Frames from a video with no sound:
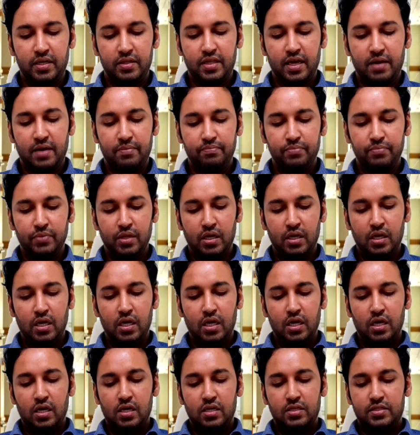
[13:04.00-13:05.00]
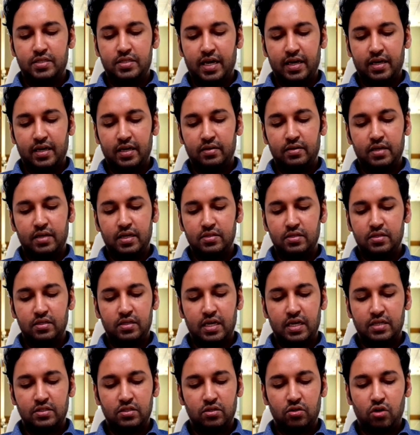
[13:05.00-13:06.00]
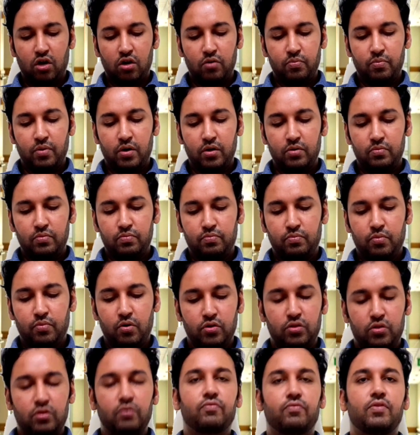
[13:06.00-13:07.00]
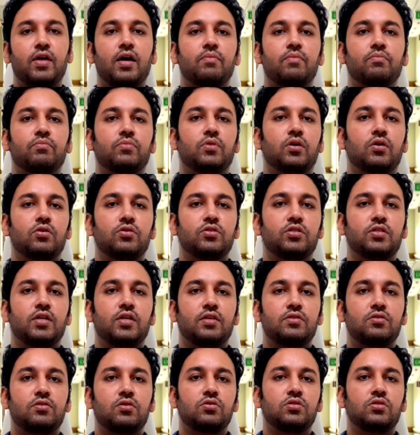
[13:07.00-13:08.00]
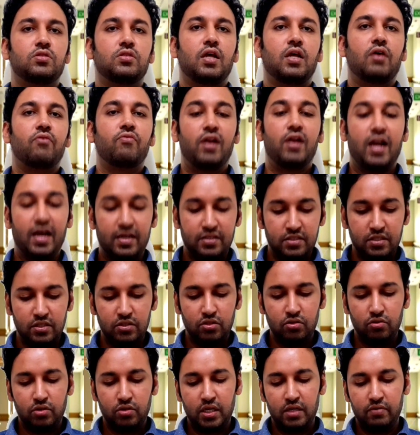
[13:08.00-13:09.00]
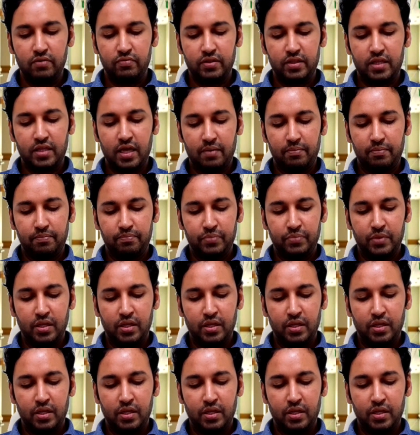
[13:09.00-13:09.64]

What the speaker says: them. Second, it doesn't talk about both of them. Nurses and surgeons are reluctant to deal with them.